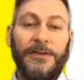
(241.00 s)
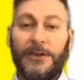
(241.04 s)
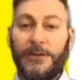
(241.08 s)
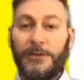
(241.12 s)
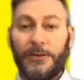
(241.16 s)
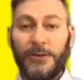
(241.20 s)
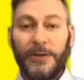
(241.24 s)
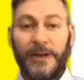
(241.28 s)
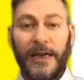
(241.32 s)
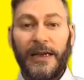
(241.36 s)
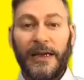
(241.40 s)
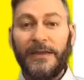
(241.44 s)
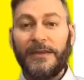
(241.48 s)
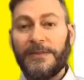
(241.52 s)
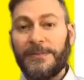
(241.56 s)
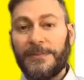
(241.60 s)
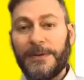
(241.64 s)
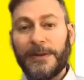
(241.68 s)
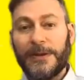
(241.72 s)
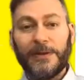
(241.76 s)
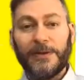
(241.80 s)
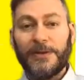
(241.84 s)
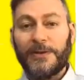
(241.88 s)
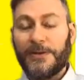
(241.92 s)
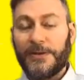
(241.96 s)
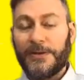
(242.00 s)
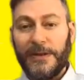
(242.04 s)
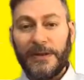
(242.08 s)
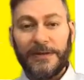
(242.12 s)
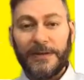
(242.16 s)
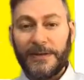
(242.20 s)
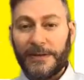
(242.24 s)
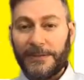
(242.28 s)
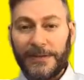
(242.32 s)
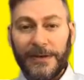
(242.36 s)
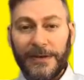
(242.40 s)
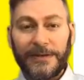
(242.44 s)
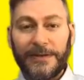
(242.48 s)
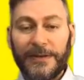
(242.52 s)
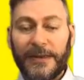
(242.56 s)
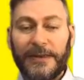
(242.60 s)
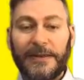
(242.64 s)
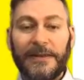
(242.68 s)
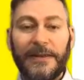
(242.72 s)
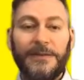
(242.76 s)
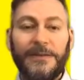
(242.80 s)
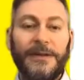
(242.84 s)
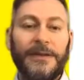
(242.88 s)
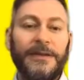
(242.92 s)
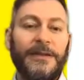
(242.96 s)
0 days because it's the first
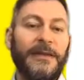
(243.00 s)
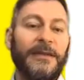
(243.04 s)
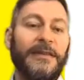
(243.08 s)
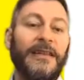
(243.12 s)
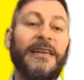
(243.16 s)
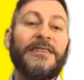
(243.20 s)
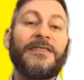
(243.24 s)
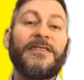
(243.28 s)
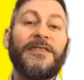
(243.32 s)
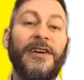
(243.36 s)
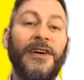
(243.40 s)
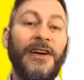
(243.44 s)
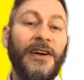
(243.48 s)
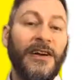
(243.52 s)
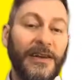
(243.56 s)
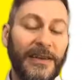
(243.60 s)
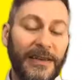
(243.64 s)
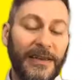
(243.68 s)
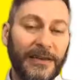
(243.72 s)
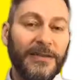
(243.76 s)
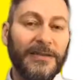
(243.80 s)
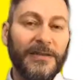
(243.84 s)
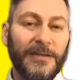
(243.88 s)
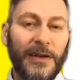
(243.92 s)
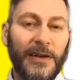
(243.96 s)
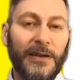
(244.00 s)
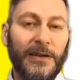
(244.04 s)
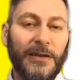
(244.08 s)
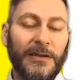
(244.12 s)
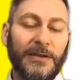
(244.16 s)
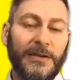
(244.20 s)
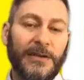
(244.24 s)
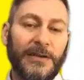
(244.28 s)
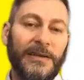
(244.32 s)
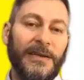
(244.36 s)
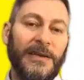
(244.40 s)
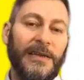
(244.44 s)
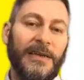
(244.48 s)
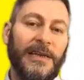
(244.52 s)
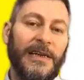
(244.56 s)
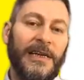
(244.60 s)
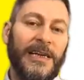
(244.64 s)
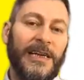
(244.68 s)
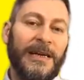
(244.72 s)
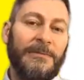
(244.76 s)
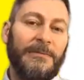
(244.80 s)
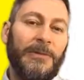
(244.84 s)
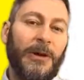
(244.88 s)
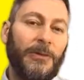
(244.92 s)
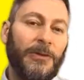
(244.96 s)
activity. That's the earliest start.
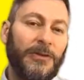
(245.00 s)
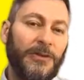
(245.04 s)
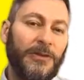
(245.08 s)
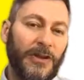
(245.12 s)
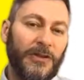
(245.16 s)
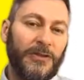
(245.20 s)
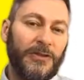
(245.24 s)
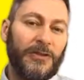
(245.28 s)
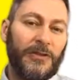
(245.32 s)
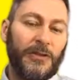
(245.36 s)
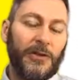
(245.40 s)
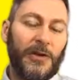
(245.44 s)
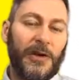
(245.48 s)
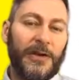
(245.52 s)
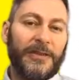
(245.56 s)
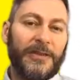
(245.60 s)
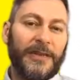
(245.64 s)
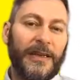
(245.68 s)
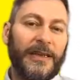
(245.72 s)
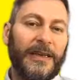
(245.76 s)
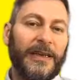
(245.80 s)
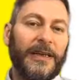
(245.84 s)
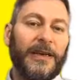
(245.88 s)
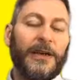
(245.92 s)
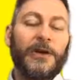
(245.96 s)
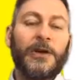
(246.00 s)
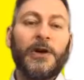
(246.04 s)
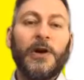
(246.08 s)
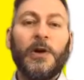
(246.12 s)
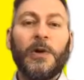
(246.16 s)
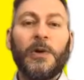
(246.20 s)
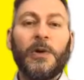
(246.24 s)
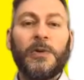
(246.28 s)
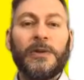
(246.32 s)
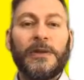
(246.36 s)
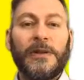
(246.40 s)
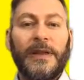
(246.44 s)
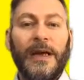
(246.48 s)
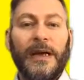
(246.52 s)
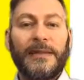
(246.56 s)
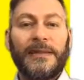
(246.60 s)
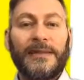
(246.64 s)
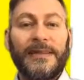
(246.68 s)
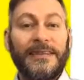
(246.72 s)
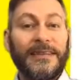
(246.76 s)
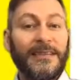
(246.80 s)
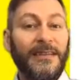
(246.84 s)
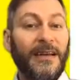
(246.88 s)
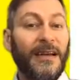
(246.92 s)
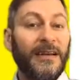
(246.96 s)
But we just saw a second ago that
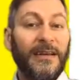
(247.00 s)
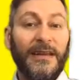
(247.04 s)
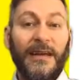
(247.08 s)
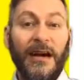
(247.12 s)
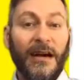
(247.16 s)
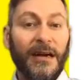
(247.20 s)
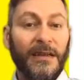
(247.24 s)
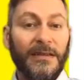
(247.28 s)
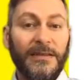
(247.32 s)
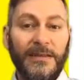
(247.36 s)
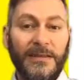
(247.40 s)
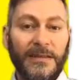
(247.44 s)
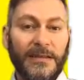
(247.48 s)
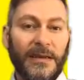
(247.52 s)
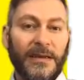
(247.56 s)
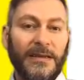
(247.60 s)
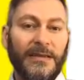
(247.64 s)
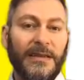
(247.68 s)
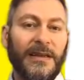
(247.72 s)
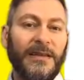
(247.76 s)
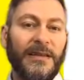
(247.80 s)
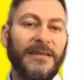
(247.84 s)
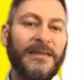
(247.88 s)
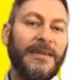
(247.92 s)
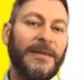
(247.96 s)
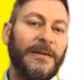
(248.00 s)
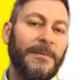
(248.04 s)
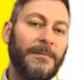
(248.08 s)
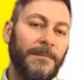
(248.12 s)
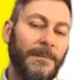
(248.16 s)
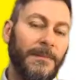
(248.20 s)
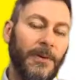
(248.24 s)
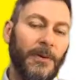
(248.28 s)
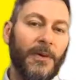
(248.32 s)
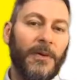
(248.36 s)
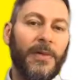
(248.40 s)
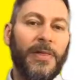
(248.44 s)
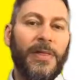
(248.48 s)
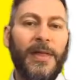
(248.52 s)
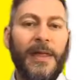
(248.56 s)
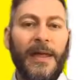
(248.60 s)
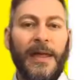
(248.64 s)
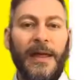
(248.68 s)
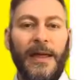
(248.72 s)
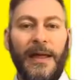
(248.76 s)
design can't start until both